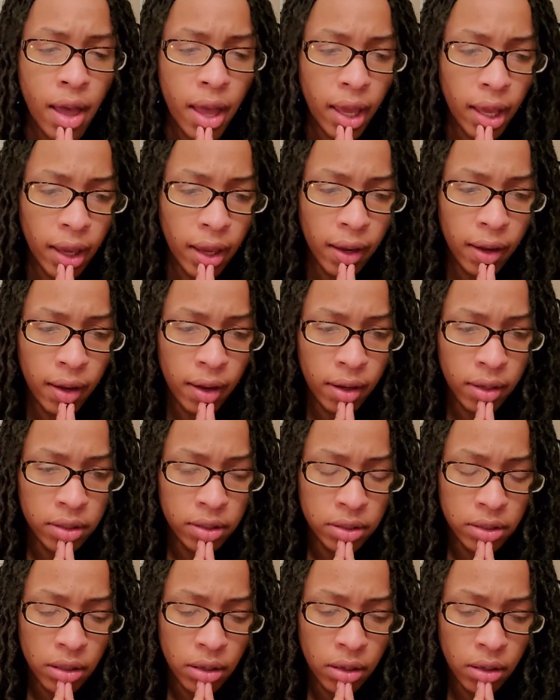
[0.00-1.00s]
and
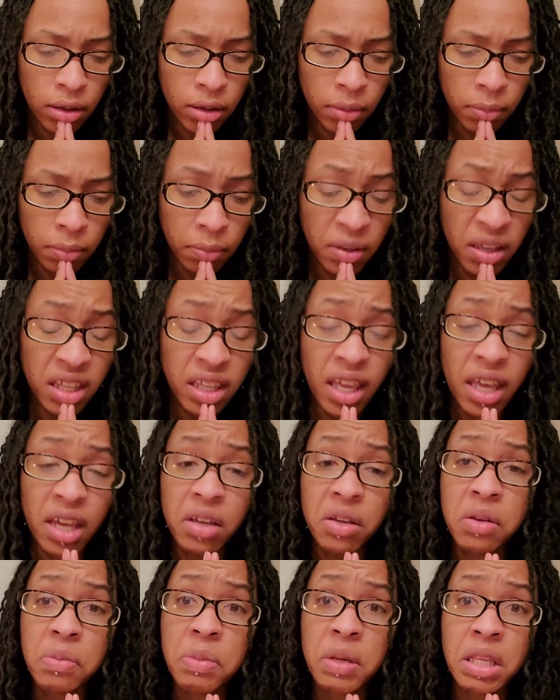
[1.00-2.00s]
that
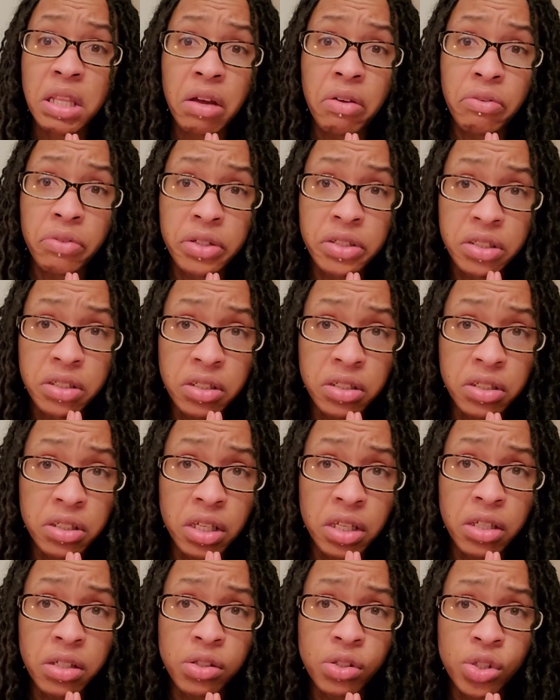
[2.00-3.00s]
could be that risk you're
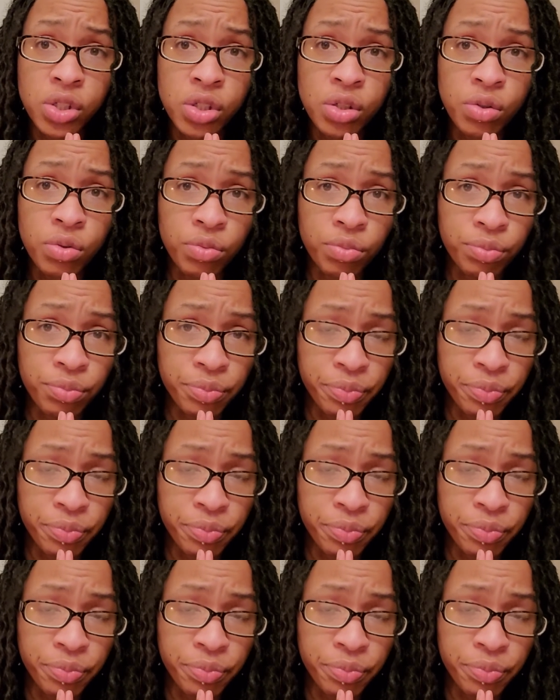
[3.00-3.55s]
taking too.